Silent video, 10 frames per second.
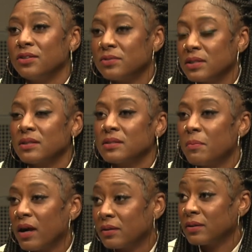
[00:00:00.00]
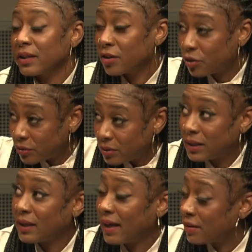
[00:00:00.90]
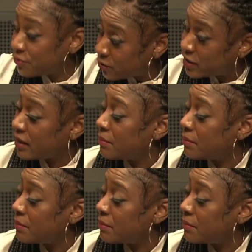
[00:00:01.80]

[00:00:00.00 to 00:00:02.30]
using this model, including California.